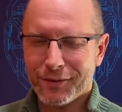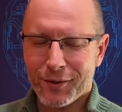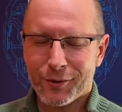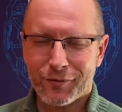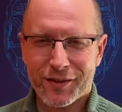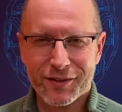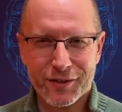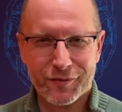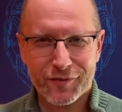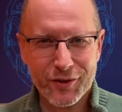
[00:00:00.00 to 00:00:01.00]
I don't know if that's the
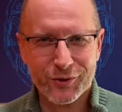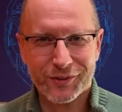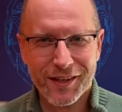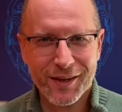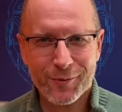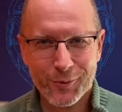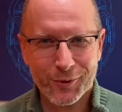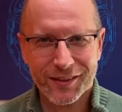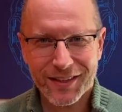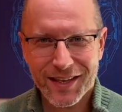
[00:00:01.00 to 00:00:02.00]
official name that we're
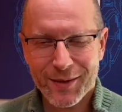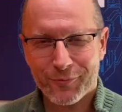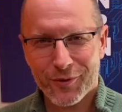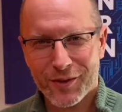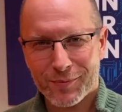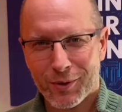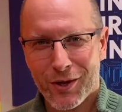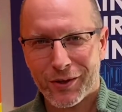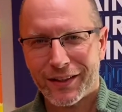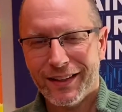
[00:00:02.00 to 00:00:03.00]
going to keep for this
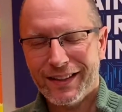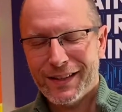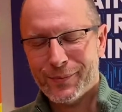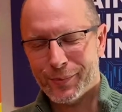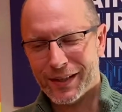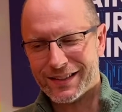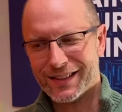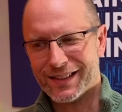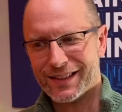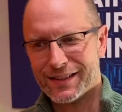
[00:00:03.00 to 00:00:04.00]
blog, but
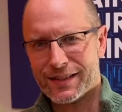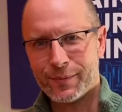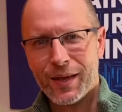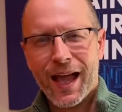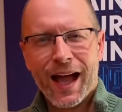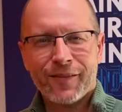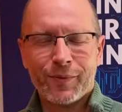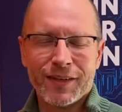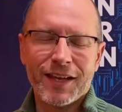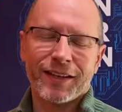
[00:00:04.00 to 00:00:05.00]
I've
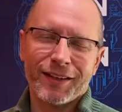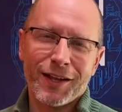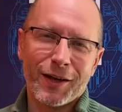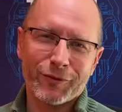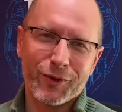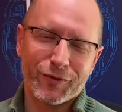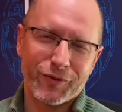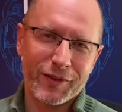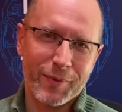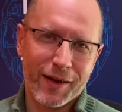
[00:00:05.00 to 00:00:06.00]
been getting a lot of good
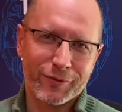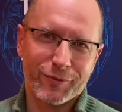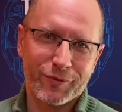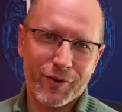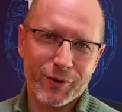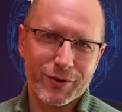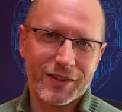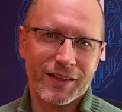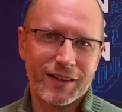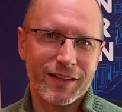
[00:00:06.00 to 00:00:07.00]
feedback from folks
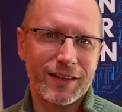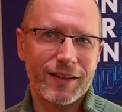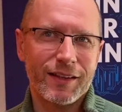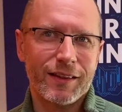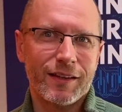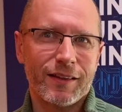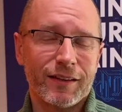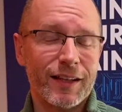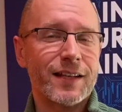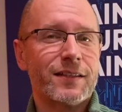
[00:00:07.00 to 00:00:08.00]
that the
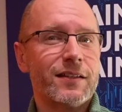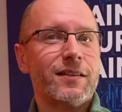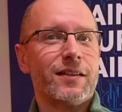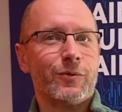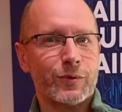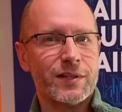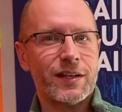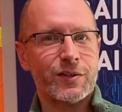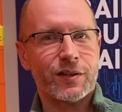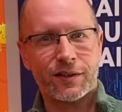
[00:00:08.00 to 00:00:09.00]
lessons that we're
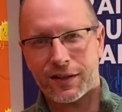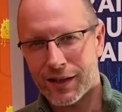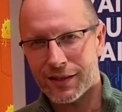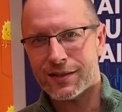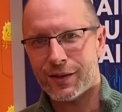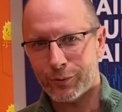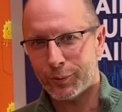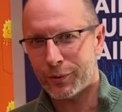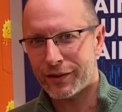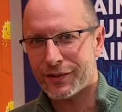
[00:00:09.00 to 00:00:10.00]
teaching, the content we're
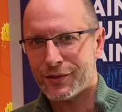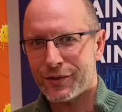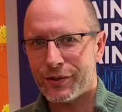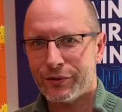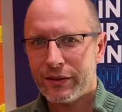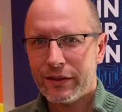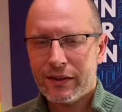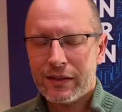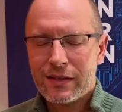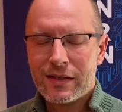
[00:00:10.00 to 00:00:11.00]
bringing to you,
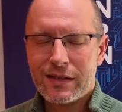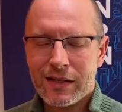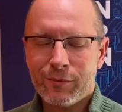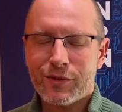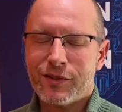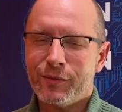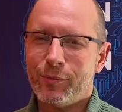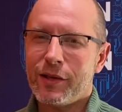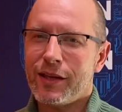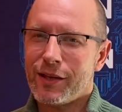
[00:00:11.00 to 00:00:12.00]
seems to
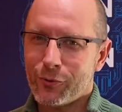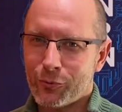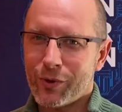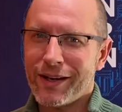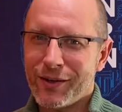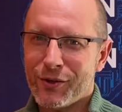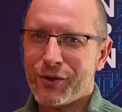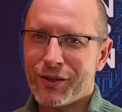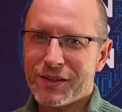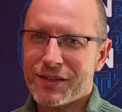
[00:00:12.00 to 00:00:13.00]
be right
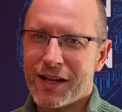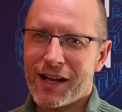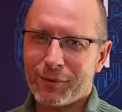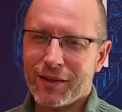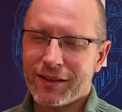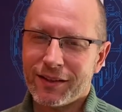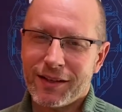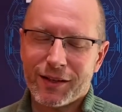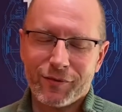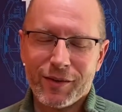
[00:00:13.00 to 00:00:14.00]
on time. Getting a
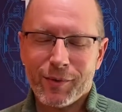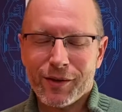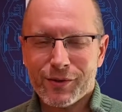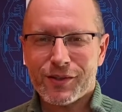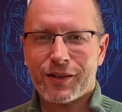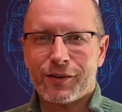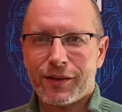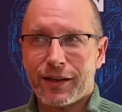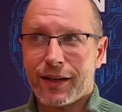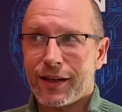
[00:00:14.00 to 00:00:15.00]
lot of emails that are
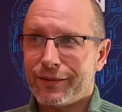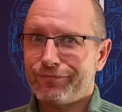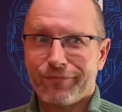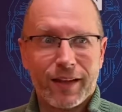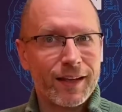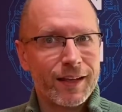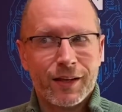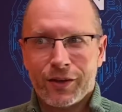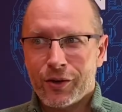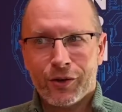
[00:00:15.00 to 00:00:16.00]
like, "Hey,
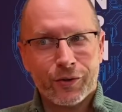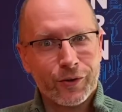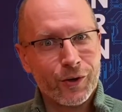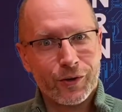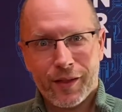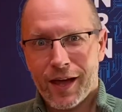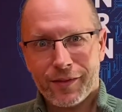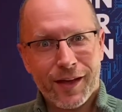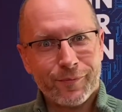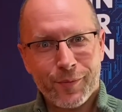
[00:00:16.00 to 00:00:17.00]

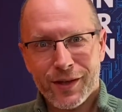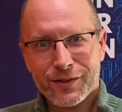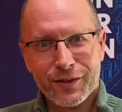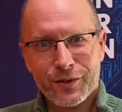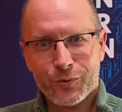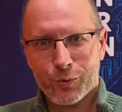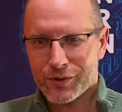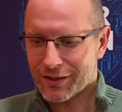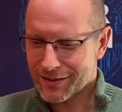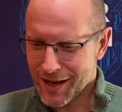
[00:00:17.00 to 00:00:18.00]
that message
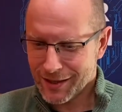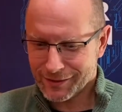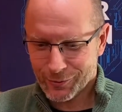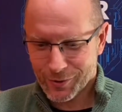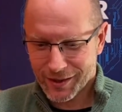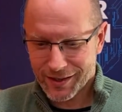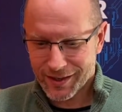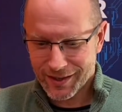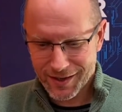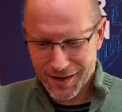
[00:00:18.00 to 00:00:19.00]
was exactly what I
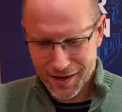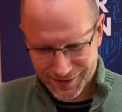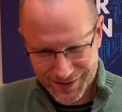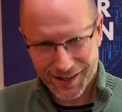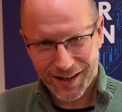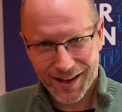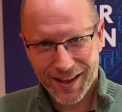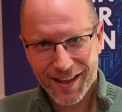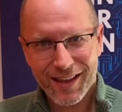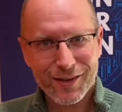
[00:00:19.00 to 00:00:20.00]
needed
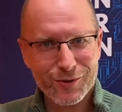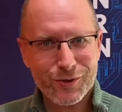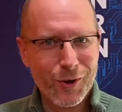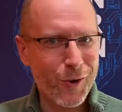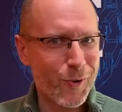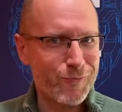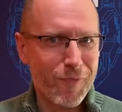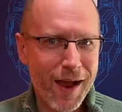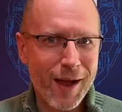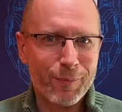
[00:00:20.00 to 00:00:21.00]
today, so
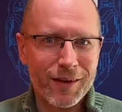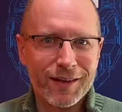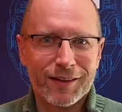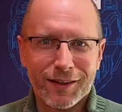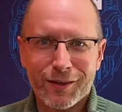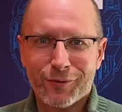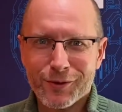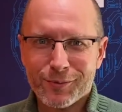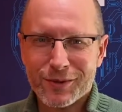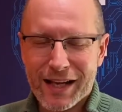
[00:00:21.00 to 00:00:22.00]
happy to deliver
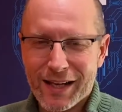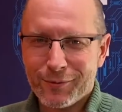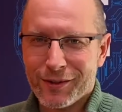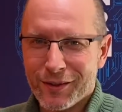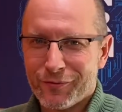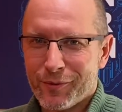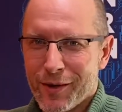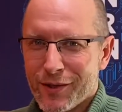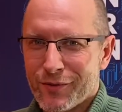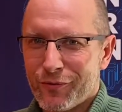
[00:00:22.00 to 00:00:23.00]
some timely
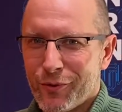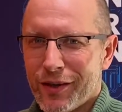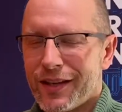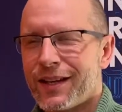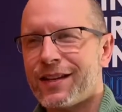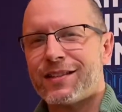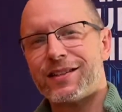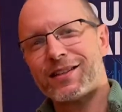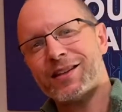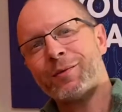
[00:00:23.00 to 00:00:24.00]
information for you." It is
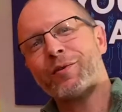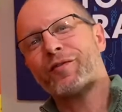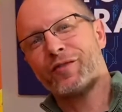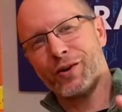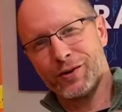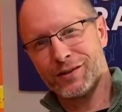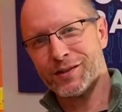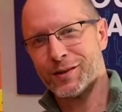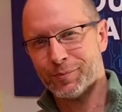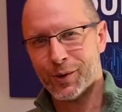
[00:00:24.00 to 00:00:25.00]
December 1st
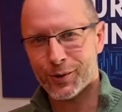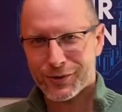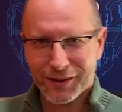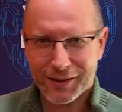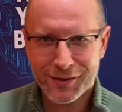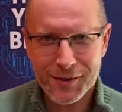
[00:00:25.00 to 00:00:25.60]
as I'm posting this.